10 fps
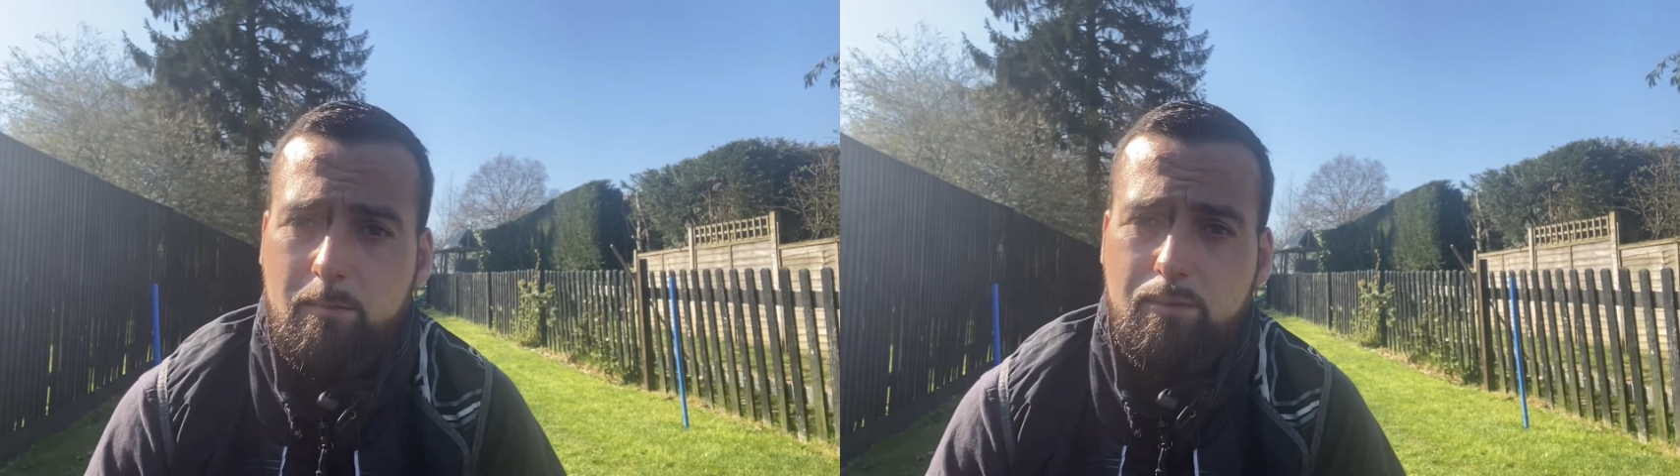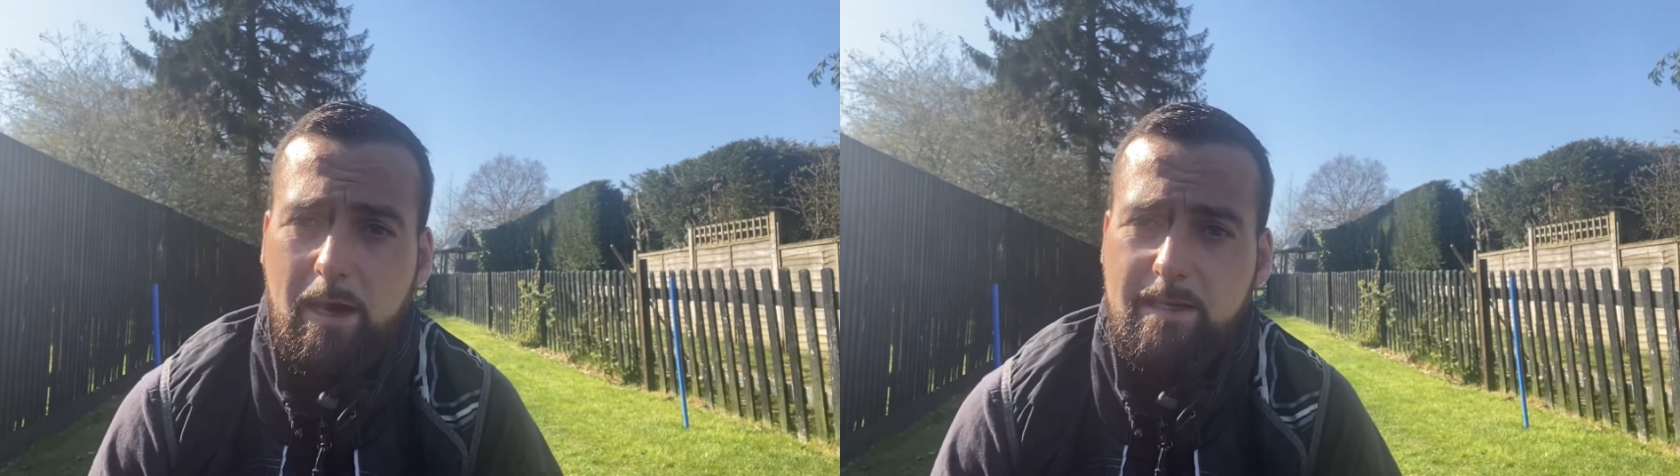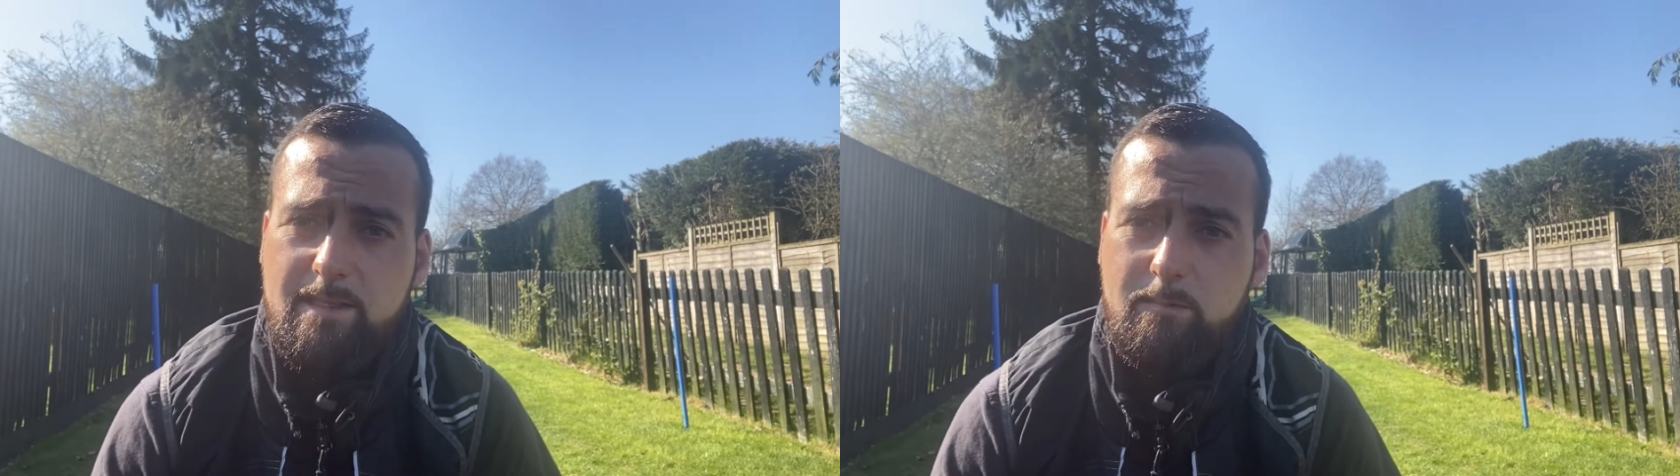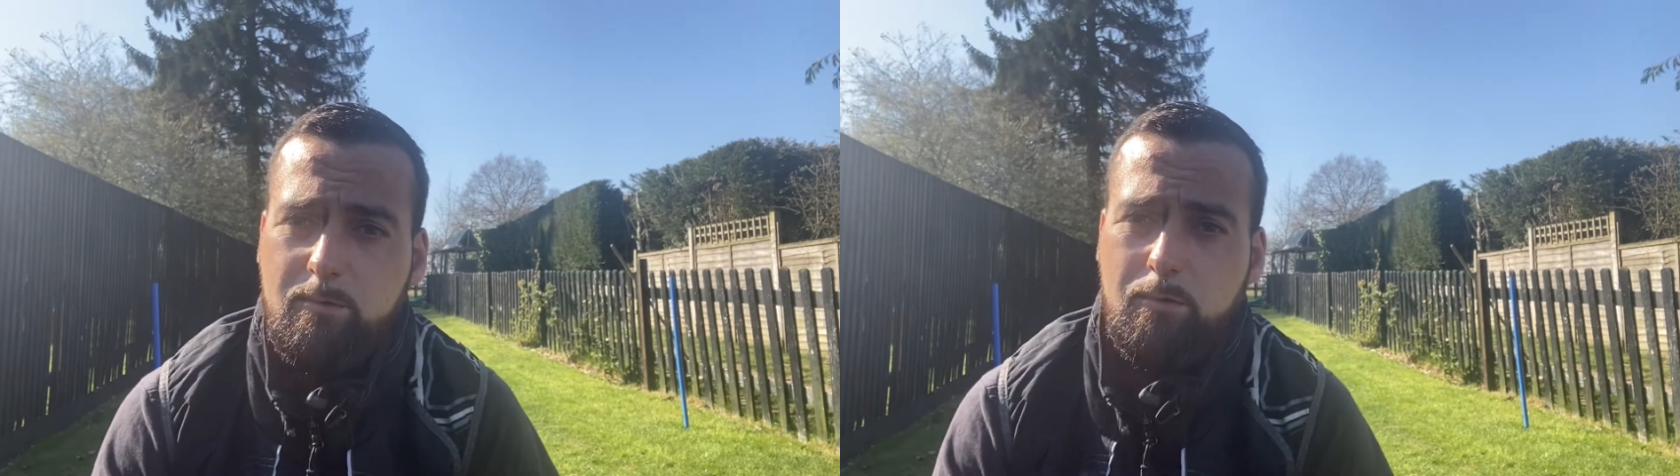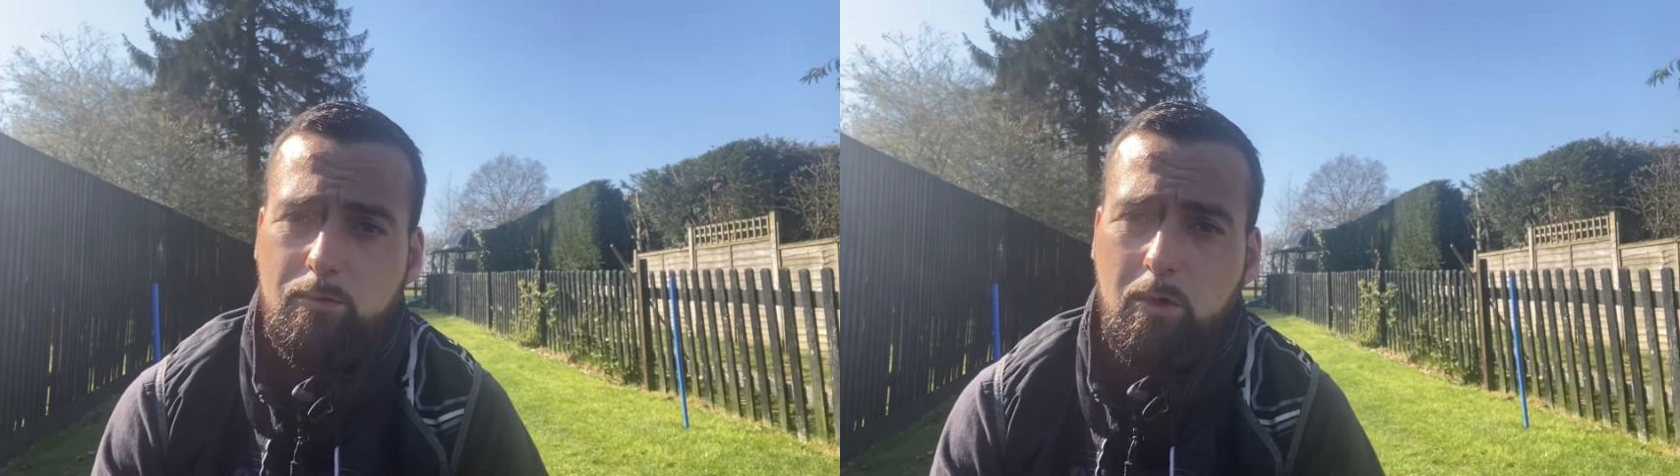practicing
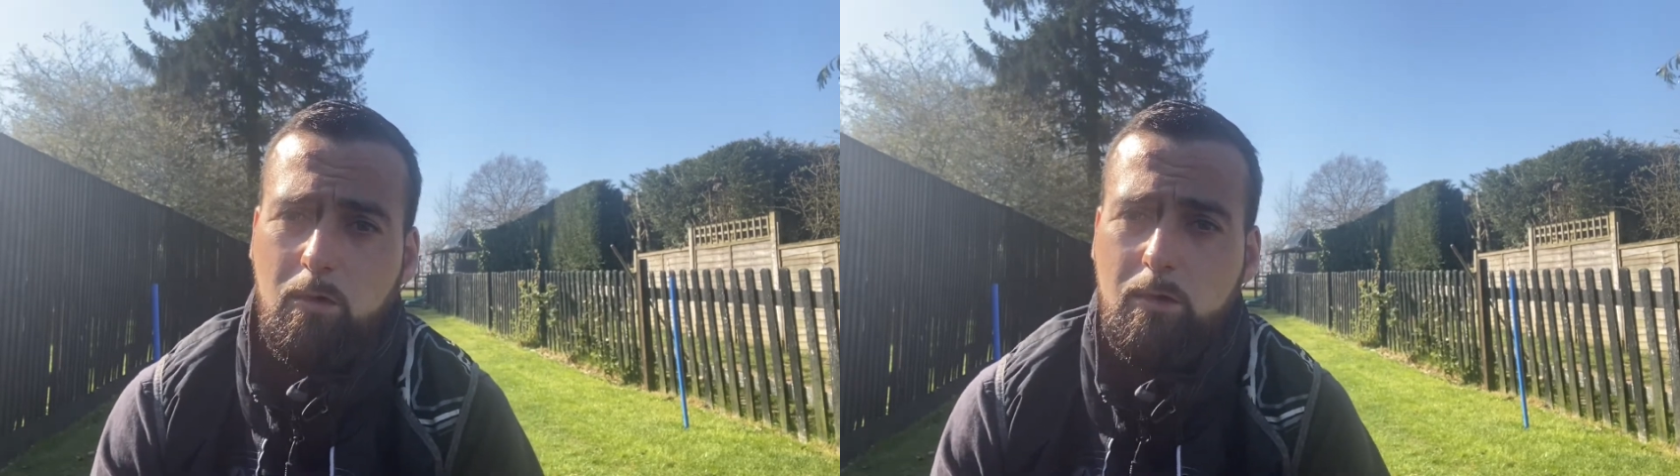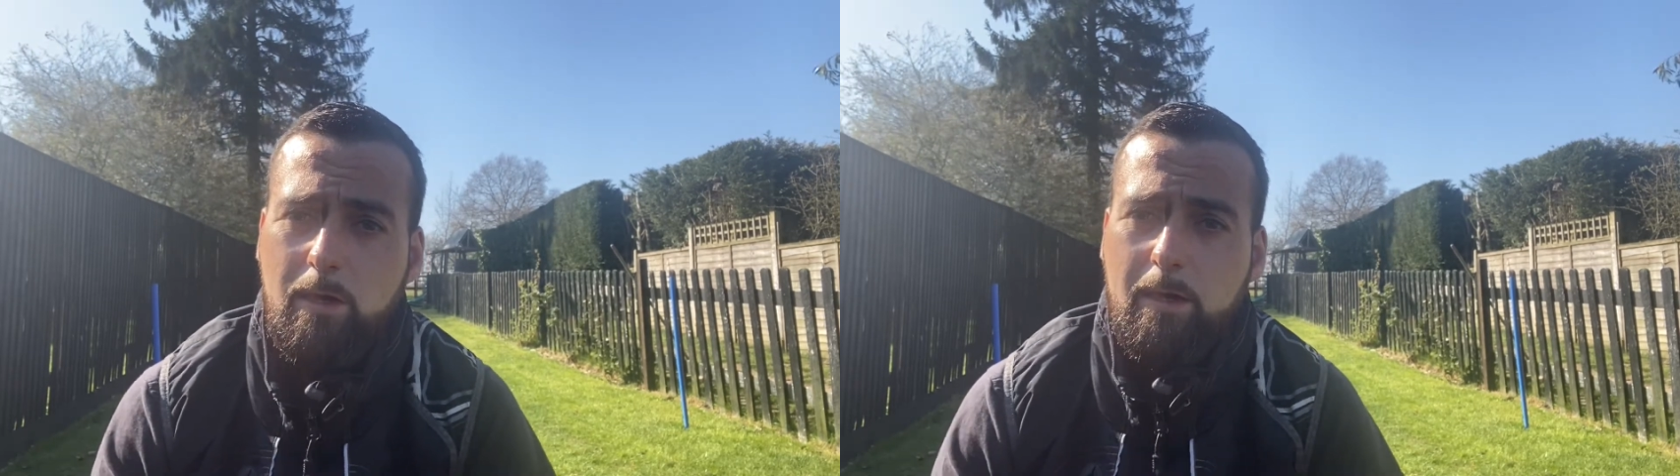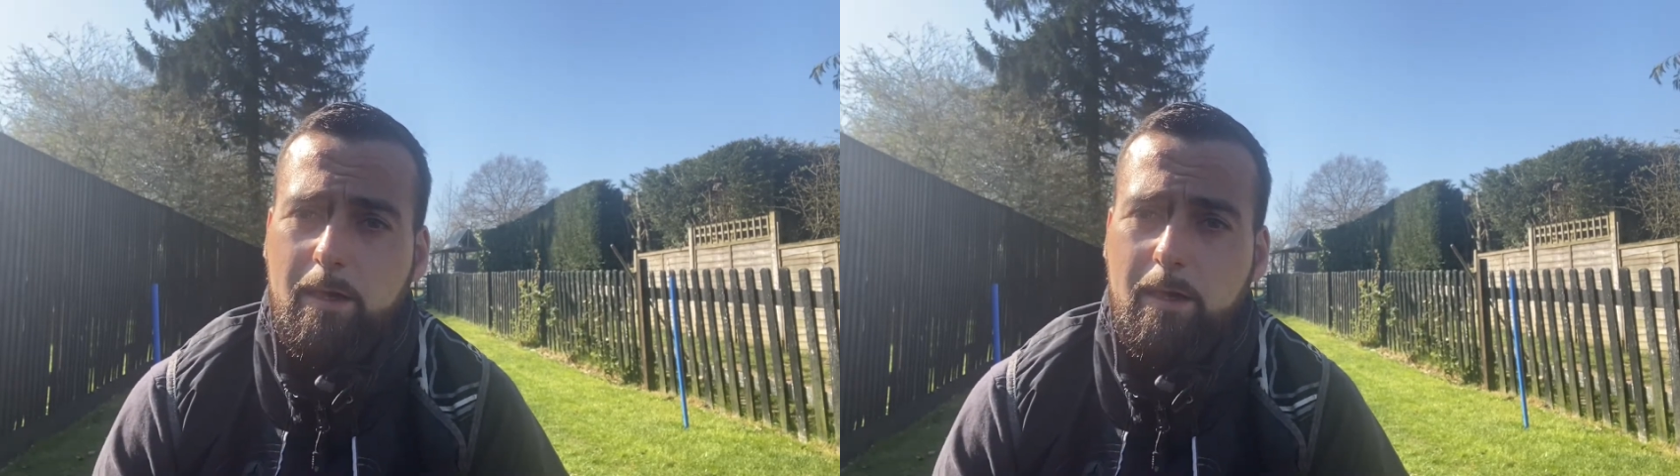with your dog.